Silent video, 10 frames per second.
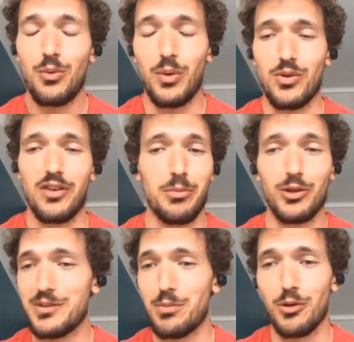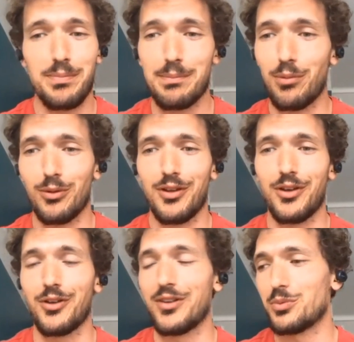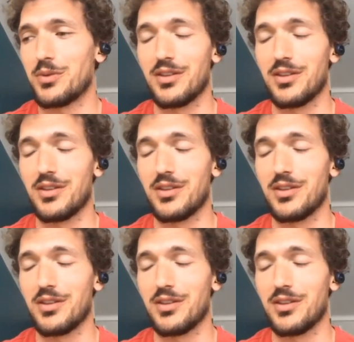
when you have multiple people that